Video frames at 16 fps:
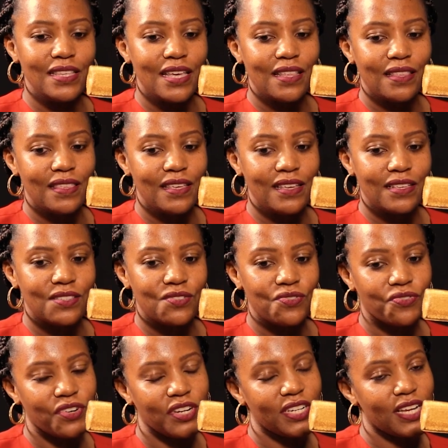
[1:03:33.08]
the other thing is to
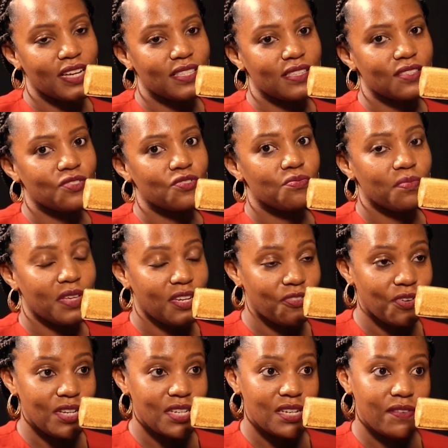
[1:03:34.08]
create access to
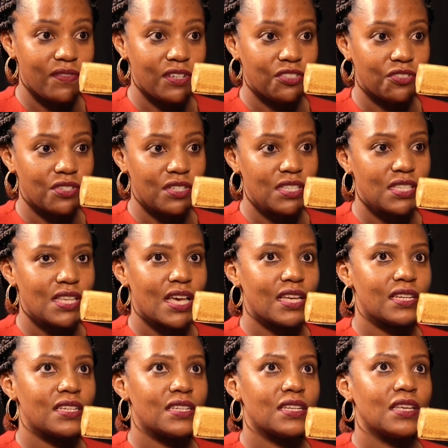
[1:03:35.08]
medical interventions,
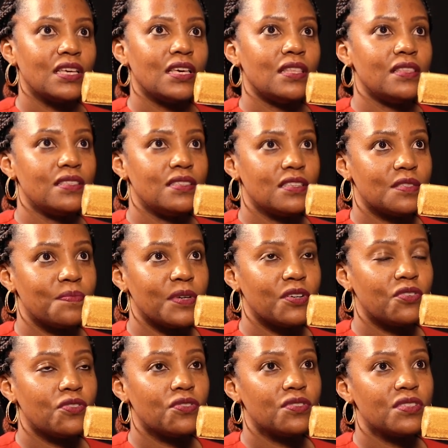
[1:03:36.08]
and this is
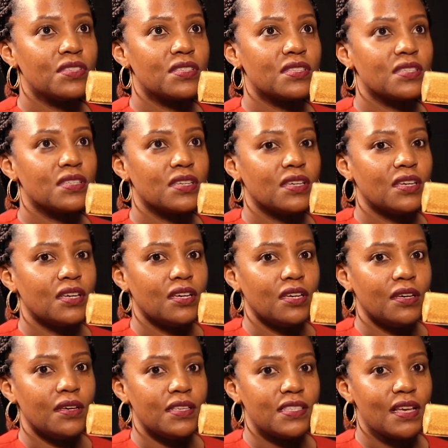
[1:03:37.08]
because
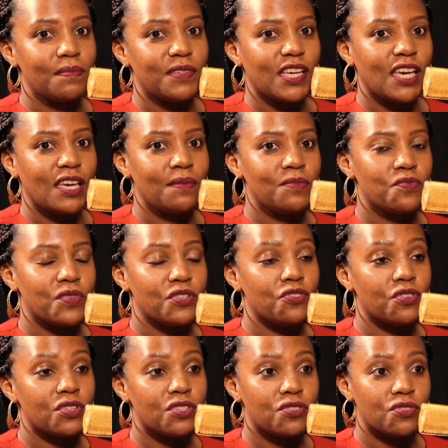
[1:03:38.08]
sometimes we
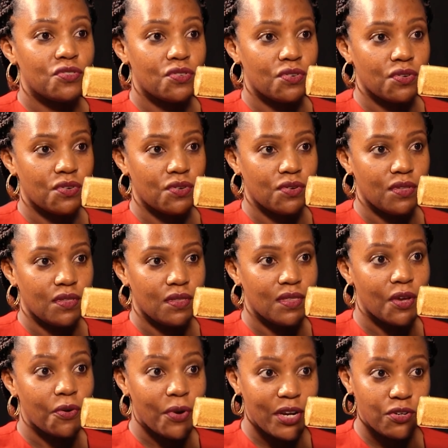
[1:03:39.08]
don't know
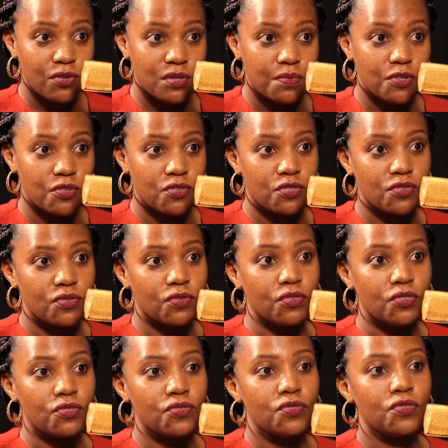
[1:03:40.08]
the right hospitals to go
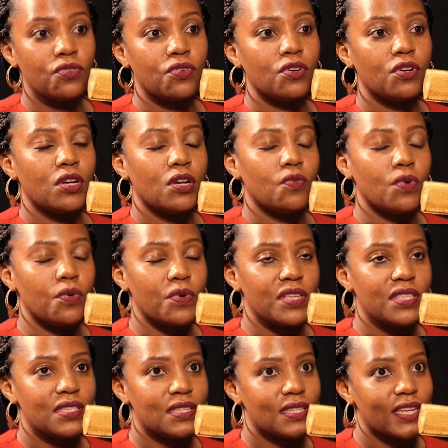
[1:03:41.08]
to. We
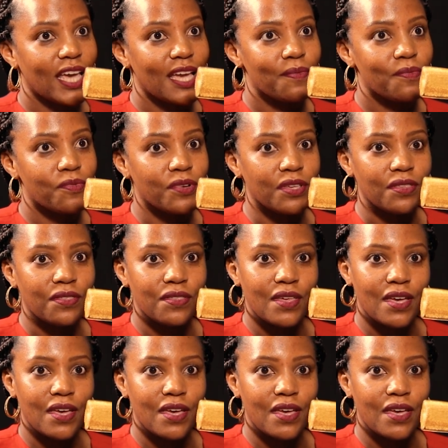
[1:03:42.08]
waste time with